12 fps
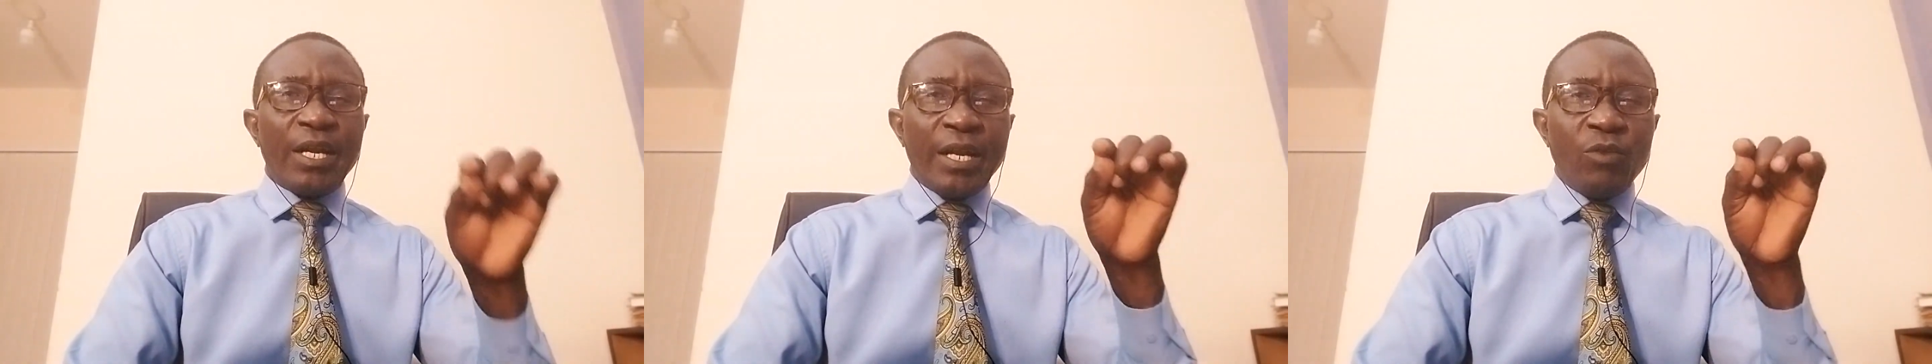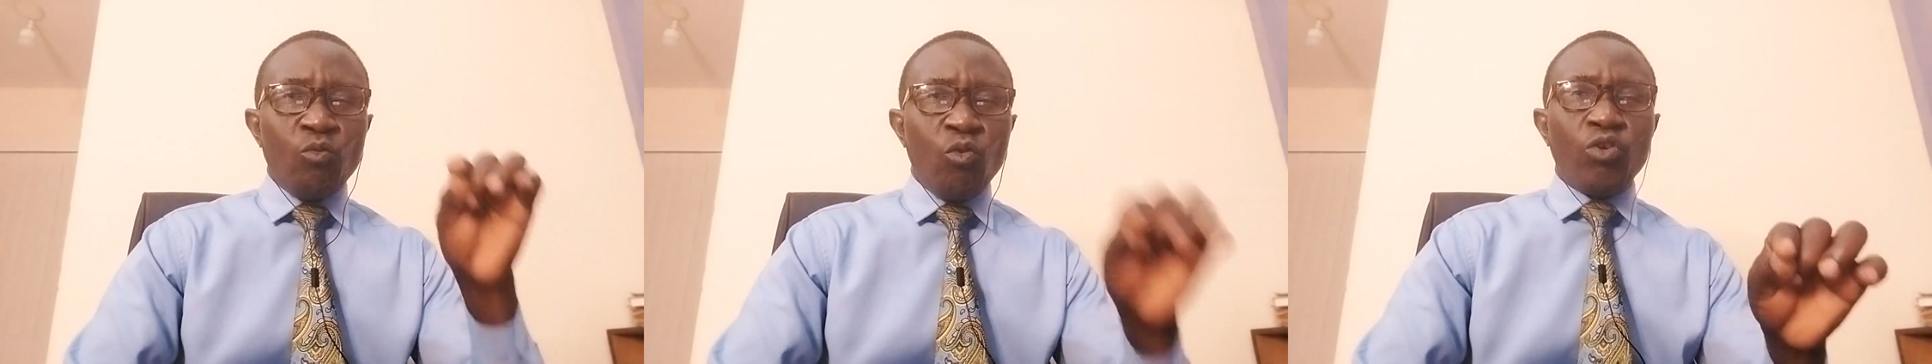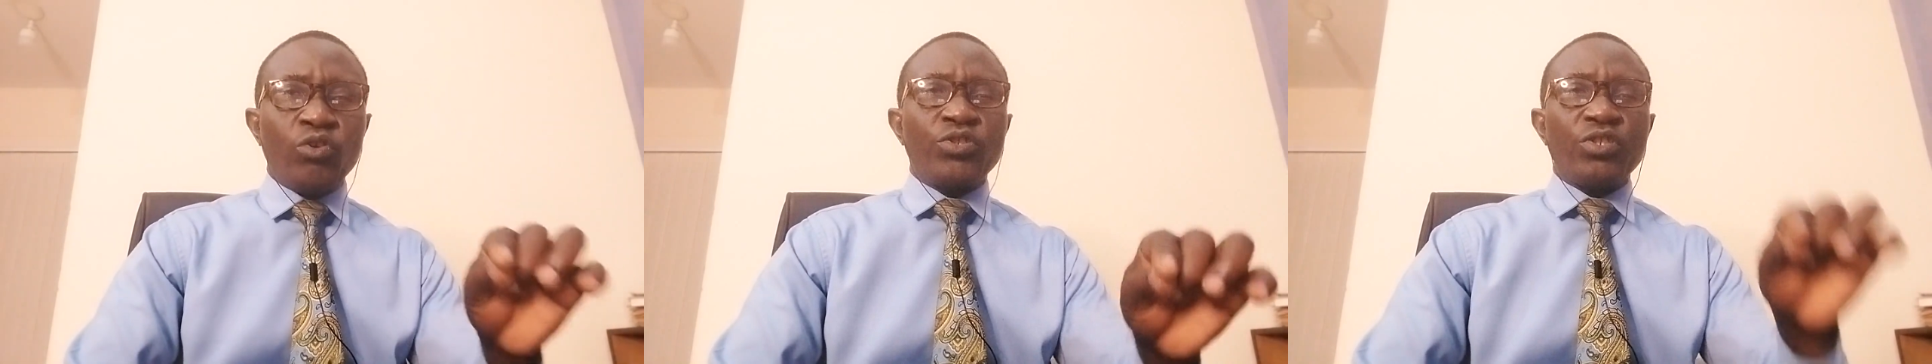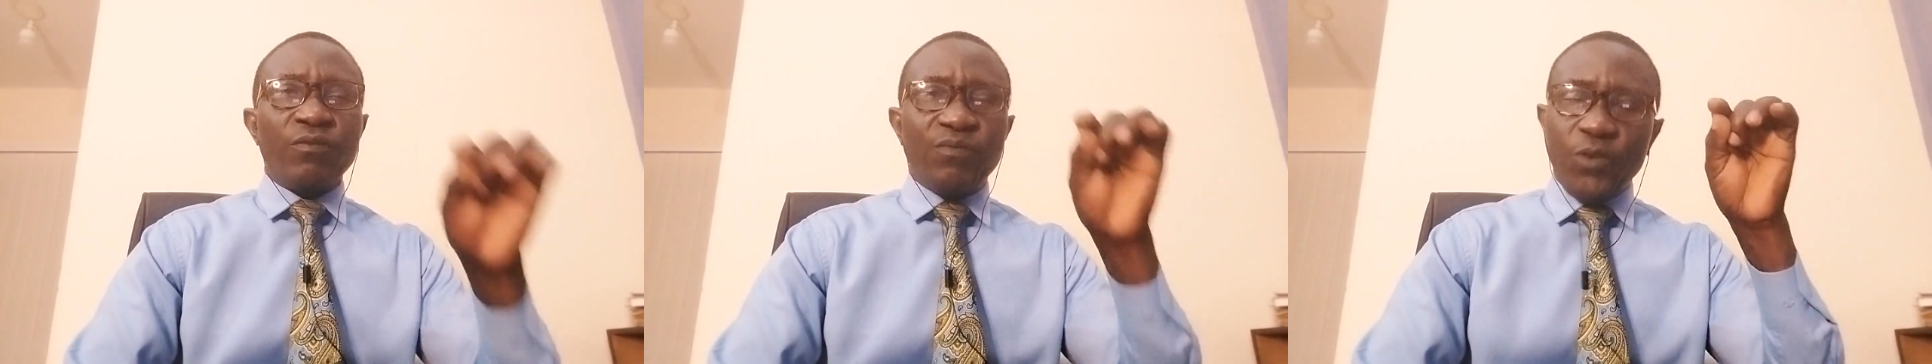
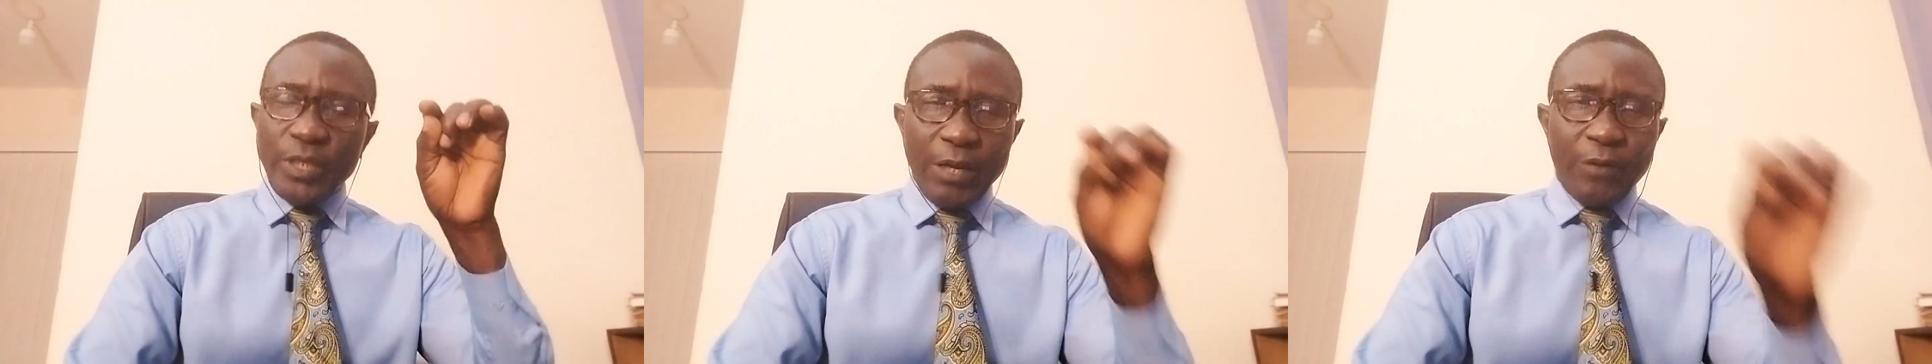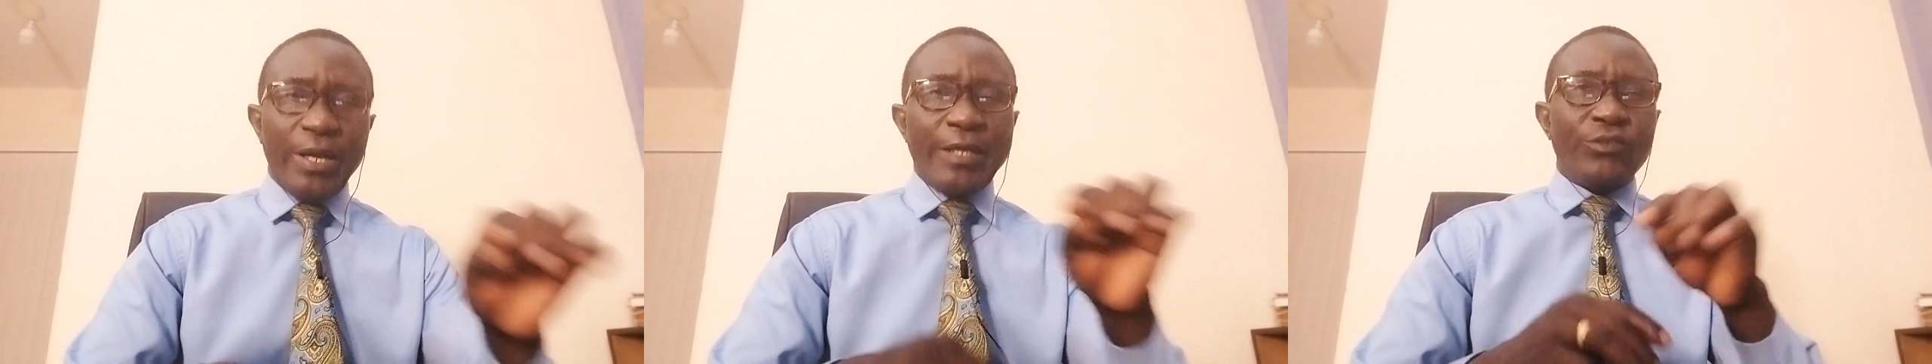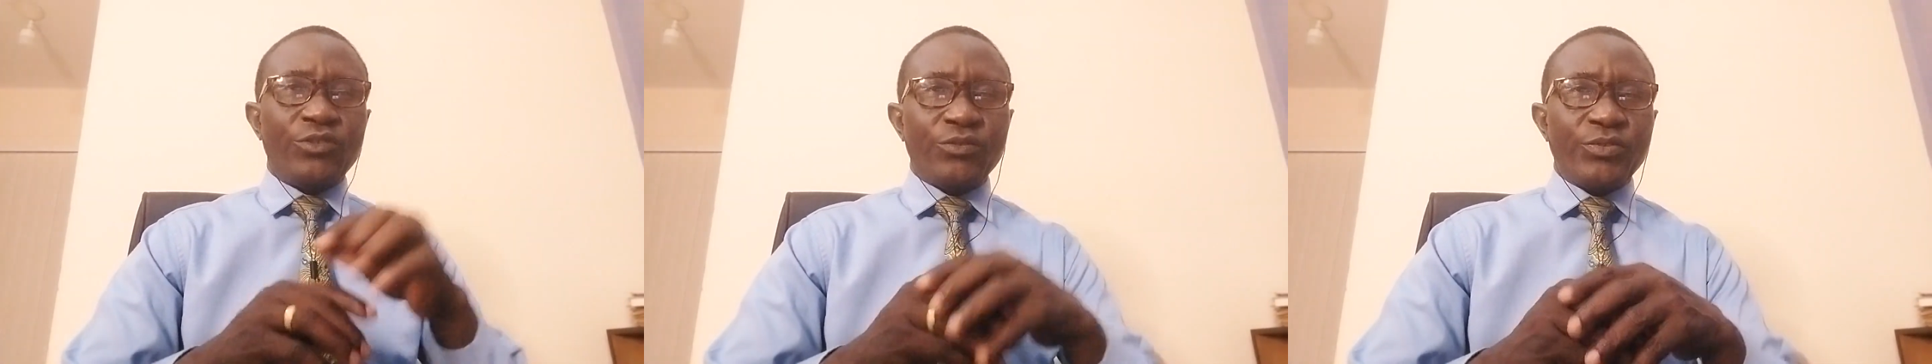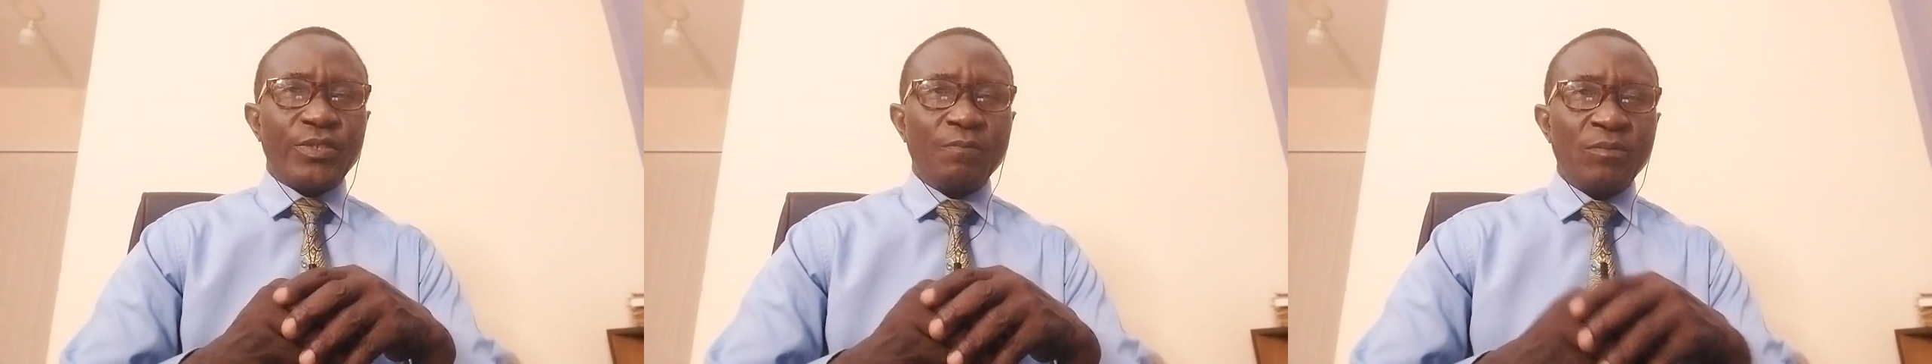reward for the
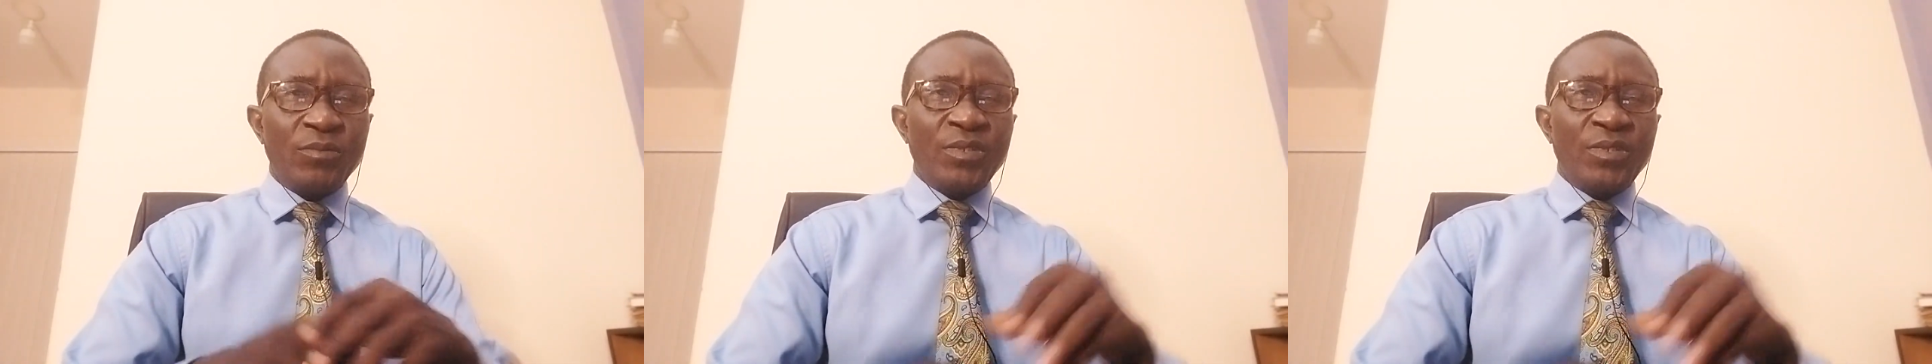righteous.